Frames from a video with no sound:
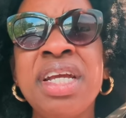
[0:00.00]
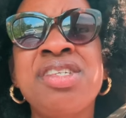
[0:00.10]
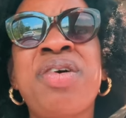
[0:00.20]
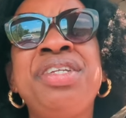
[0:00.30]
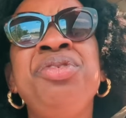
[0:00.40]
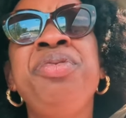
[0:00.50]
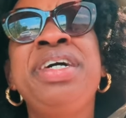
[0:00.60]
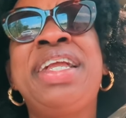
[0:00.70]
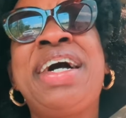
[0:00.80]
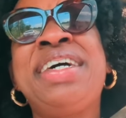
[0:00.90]
So I do
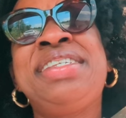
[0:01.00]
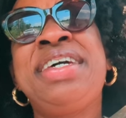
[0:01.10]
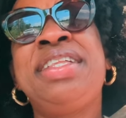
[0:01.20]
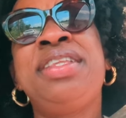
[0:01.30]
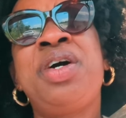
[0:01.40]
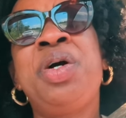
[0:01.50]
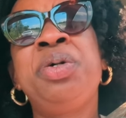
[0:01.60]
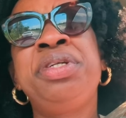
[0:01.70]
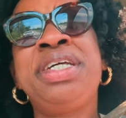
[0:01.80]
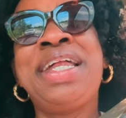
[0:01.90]
realize that the
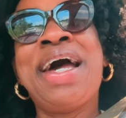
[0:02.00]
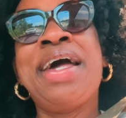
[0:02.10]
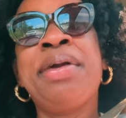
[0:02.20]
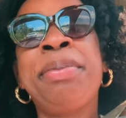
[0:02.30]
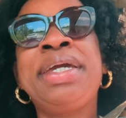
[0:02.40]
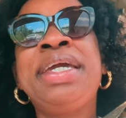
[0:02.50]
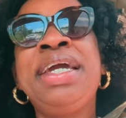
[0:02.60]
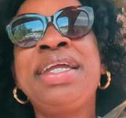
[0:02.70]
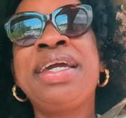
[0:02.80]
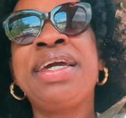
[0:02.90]
older that I'm
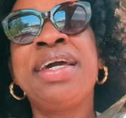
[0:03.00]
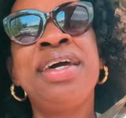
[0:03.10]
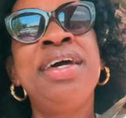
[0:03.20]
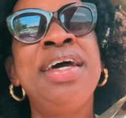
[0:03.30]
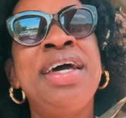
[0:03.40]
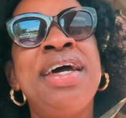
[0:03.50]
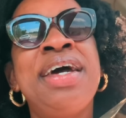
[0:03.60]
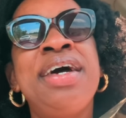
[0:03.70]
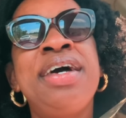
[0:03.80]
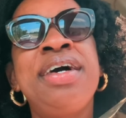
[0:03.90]
getting,
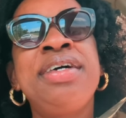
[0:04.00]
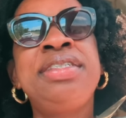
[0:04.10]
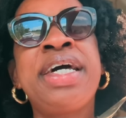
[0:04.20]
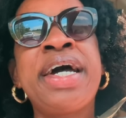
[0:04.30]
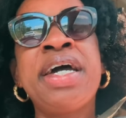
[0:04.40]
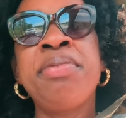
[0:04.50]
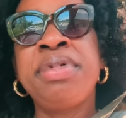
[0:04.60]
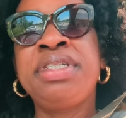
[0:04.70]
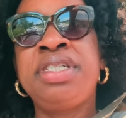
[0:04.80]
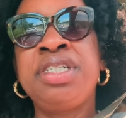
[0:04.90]
time
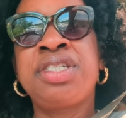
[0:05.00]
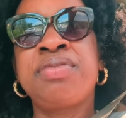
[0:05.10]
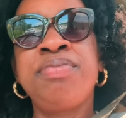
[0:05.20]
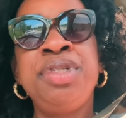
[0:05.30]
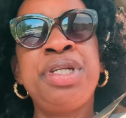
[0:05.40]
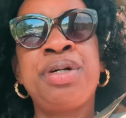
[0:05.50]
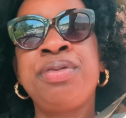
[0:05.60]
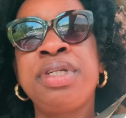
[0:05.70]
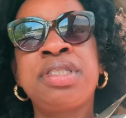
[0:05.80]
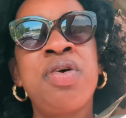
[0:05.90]
is just, you
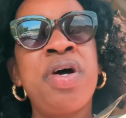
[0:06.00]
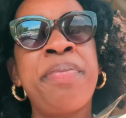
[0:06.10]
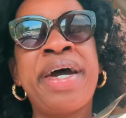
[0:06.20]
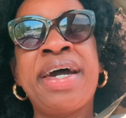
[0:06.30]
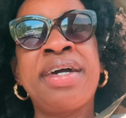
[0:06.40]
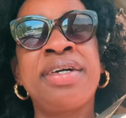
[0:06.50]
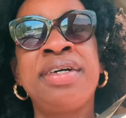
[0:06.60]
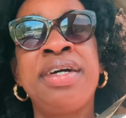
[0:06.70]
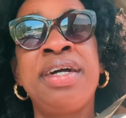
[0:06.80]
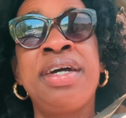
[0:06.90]
know, it's going by.
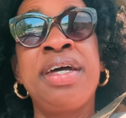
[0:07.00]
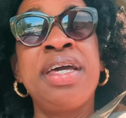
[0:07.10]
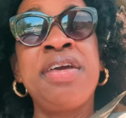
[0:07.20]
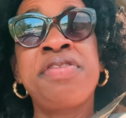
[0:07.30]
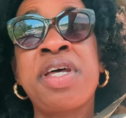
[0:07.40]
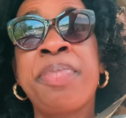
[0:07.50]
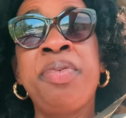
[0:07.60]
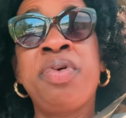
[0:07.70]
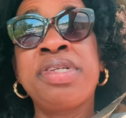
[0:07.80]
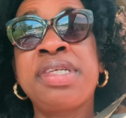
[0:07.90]
If some
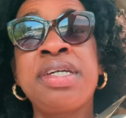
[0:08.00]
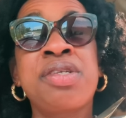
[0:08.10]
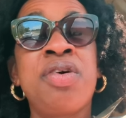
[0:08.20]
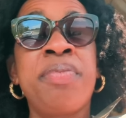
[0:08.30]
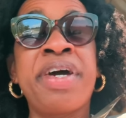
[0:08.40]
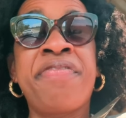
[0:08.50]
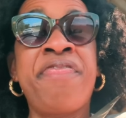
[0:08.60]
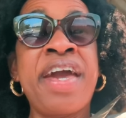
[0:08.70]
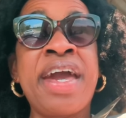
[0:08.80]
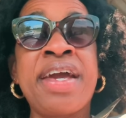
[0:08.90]
people want to say it's going by
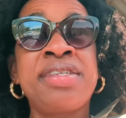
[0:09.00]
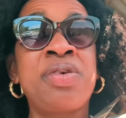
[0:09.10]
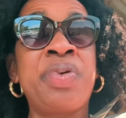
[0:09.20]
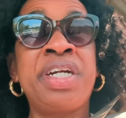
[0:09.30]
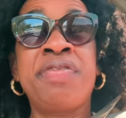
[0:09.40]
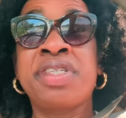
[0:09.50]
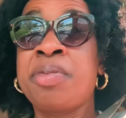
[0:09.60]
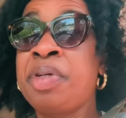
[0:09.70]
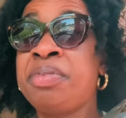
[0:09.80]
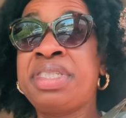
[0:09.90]
fast or whatever,
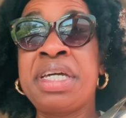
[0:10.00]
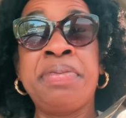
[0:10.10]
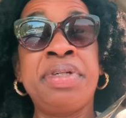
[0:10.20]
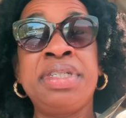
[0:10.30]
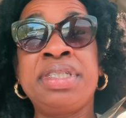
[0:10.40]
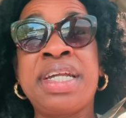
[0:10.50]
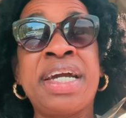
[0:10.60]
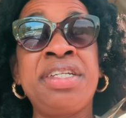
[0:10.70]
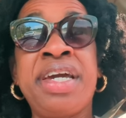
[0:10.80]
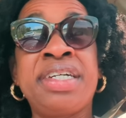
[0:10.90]
some people say, well, it's
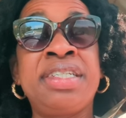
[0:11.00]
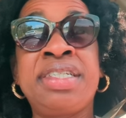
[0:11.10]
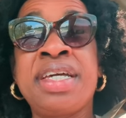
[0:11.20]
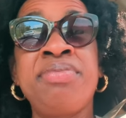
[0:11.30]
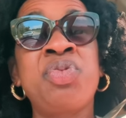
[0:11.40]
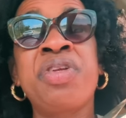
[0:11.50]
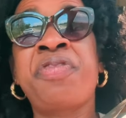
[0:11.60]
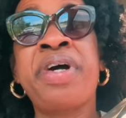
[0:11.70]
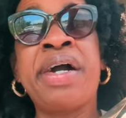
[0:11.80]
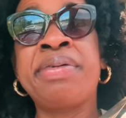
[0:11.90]
not. You got the same
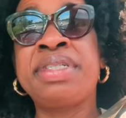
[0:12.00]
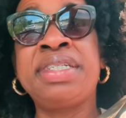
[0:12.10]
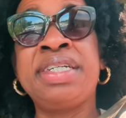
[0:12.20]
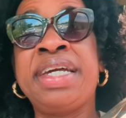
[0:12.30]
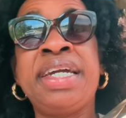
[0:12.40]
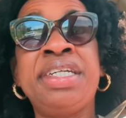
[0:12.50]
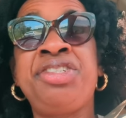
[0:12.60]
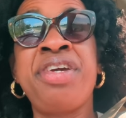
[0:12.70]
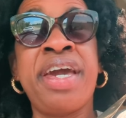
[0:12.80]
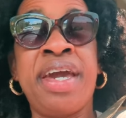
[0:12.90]
24 hours in the day that
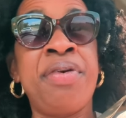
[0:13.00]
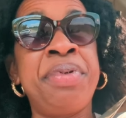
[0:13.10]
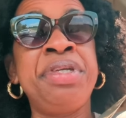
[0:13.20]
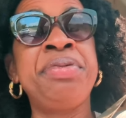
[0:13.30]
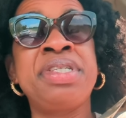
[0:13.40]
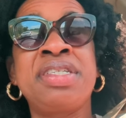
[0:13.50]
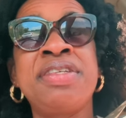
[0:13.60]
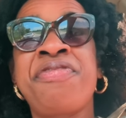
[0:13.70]
you had when you was